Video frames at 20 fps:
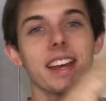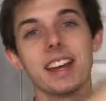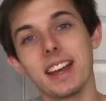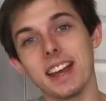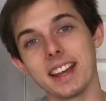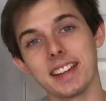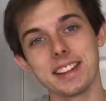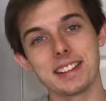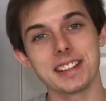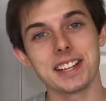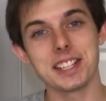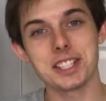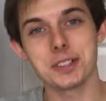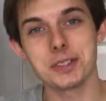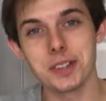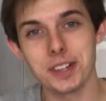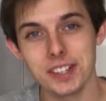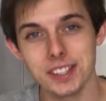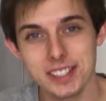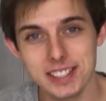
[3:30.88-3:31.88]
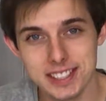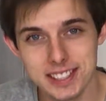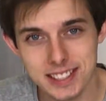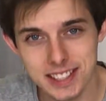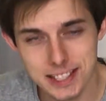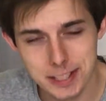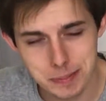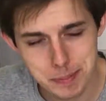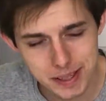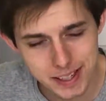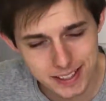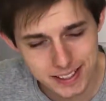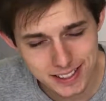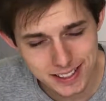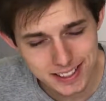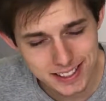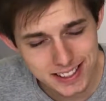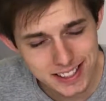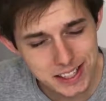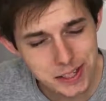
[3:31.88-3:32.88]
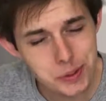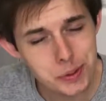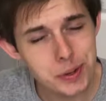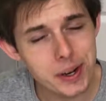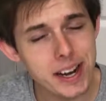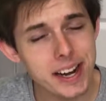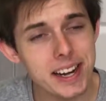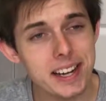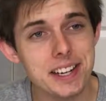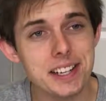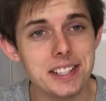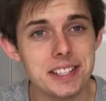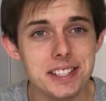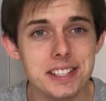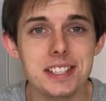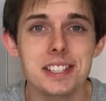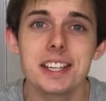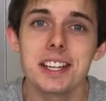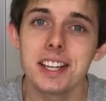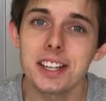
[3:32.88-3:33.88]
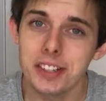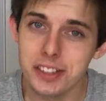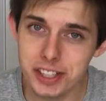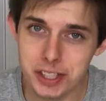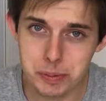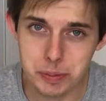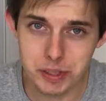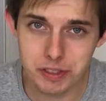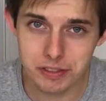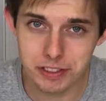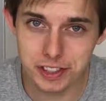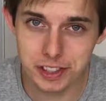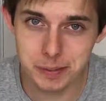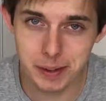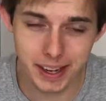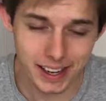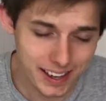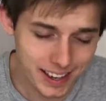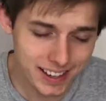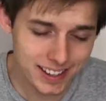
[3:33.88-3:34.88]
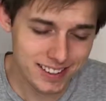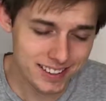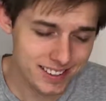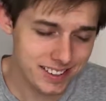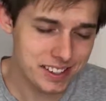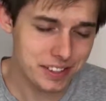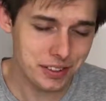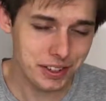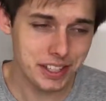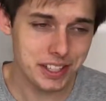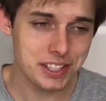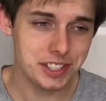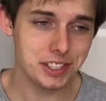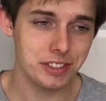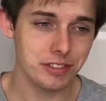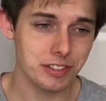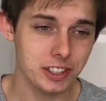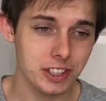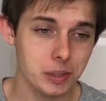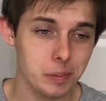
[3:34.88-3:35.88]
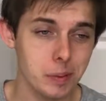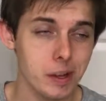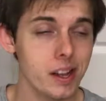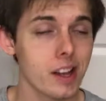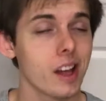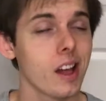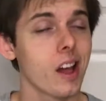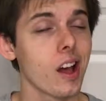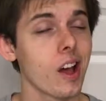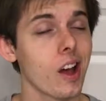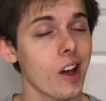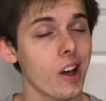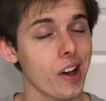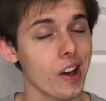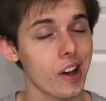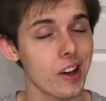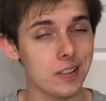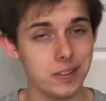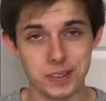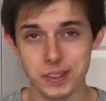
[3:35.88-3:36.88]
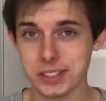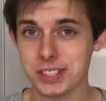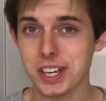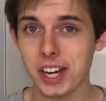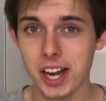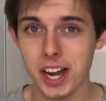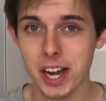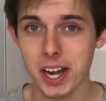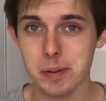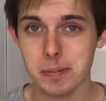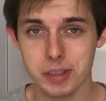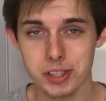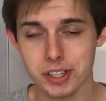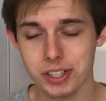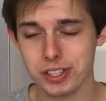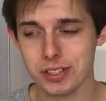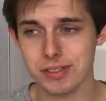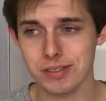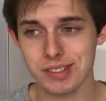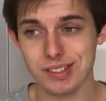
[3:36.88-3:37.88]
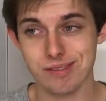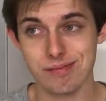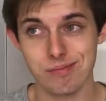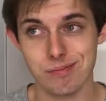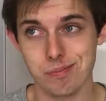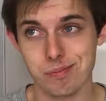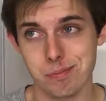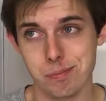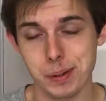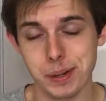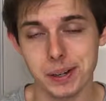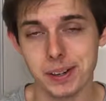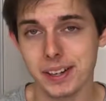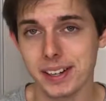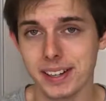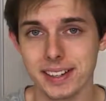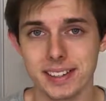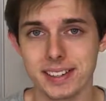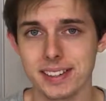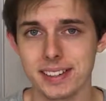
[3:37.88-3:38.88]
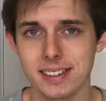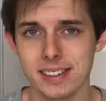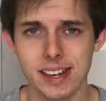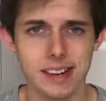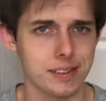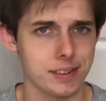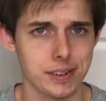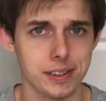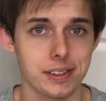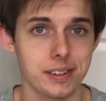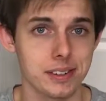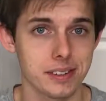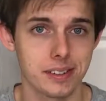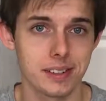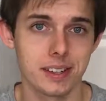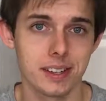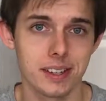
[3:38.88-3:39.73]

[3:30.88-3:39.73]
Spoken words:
And the last one on this list, because it is the greatest Christmas film and the greatest film of all time, just period, ever.